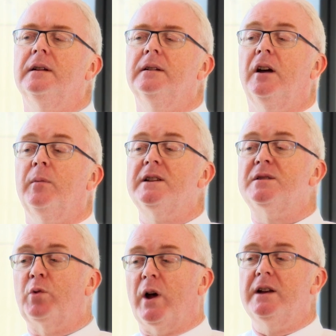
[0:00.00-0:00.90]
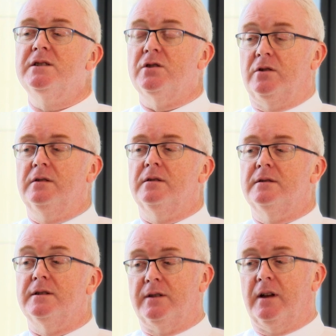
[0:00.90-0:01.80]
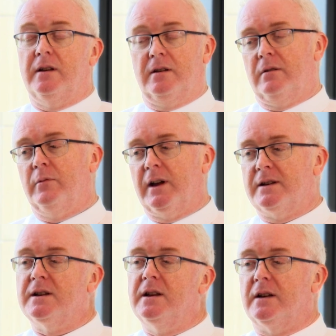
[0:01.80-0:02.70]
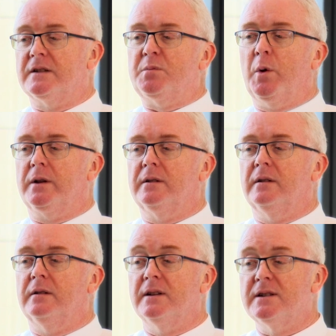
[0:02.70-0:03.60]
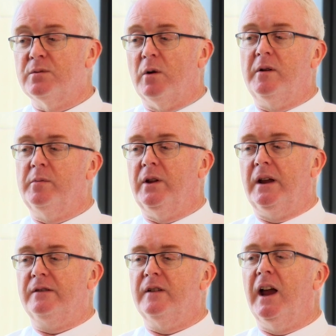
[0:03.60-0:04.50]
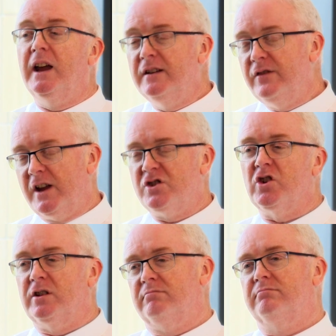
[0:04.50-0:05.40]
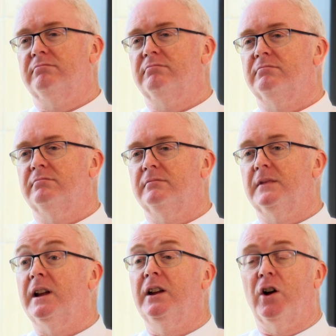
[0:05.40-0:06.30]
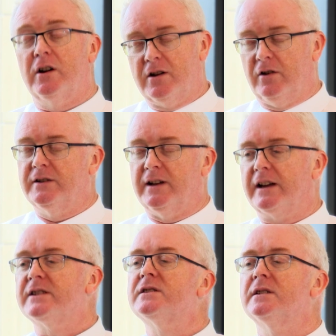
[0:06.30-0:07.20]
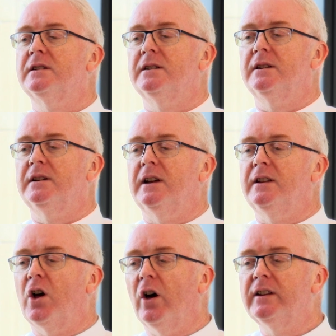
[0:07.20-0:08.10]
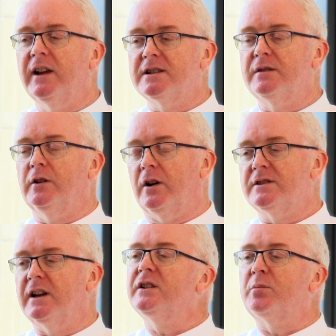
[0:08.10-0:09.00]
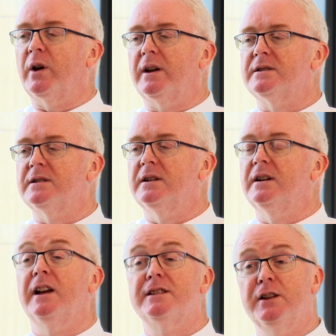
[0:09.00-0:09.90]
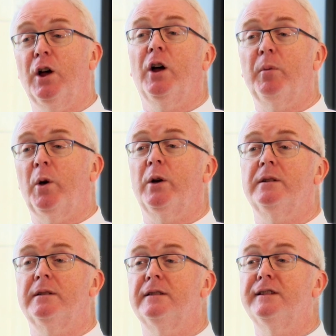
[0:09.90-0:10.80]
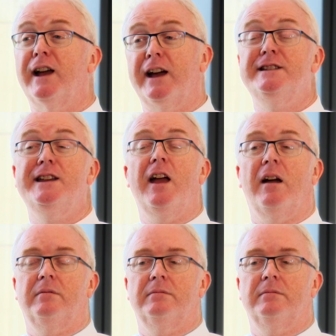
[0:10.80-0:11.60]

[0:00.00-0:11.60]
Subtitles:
Now, it might surprise you when I say this, but this is what we believe. Innovation, in our context, in the context of the large enterprise, is not about the idea.